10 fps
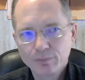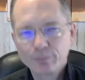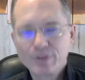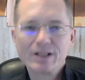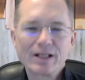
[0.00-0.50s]

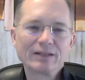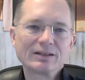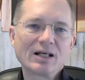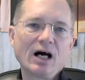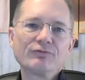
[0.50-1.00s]
be in
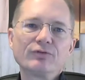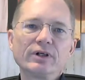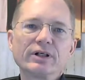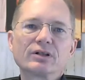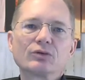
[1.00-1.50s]

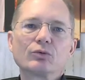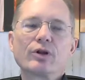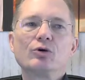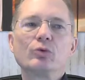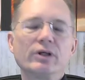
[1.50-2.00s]
conflict with
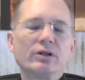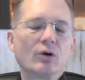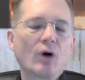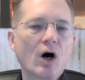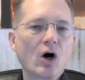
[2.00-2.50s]
who we
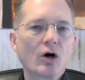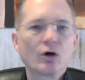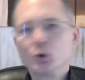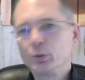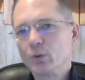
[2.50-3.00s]
are or
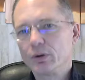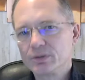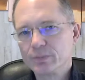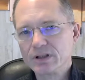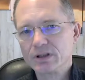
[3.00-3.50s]
who we want
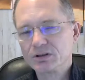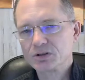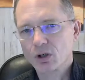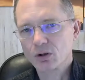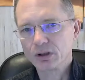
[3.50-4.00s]
to be
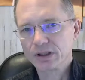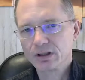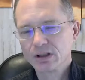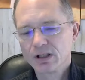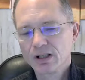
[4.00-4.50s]
internally?
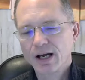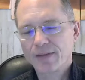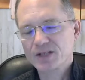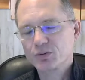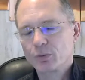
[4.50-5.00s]
And
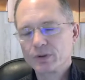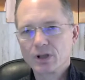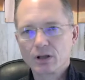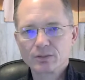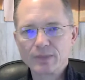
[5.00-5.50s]
that's where we
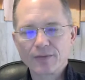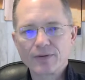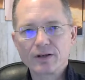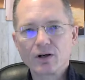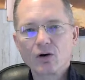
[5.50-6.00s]
talked about
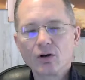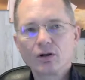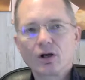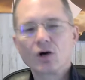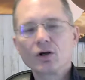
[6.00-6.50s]
that
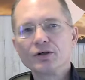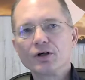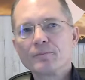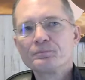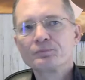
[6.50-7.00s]

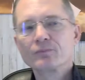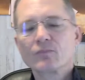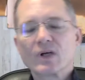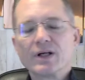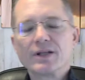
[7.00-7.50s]
earlier
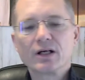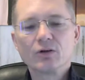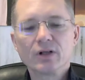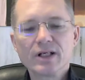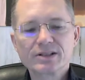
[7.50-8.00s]
in that other
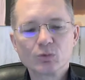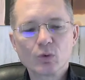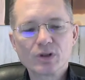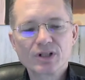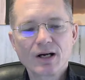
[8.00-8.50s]
lesson
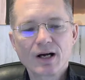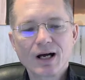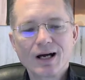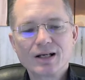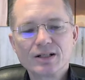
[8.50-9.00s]
was,
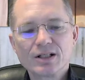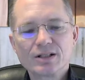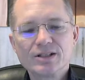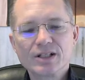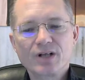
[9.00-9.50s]

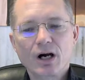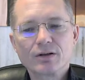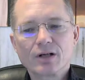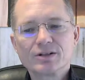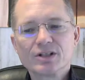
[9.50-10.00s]
does
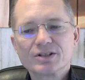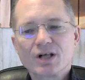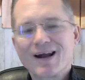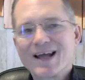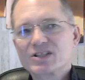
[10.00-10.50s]

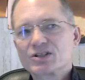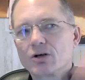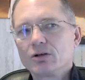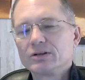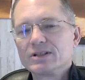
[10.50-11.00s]
our
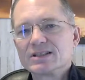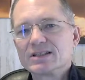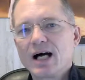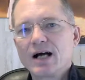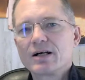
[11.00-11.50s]
external
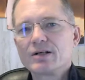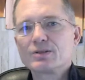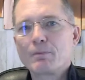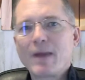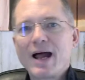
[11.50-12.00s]

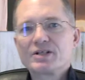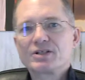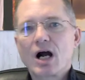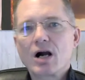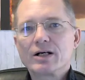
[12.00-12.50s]
desires match
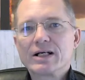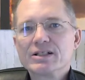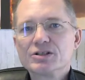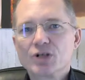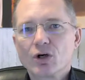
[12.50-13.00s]
our
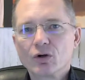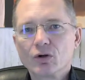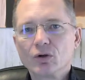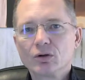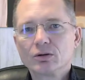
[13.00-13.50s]

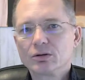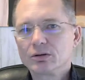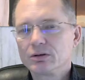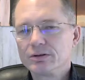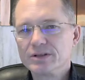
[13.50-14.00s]
internal
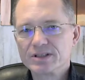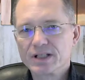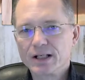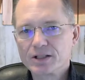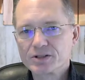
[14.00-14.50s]

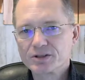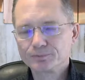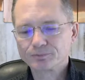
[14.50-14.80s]
desires?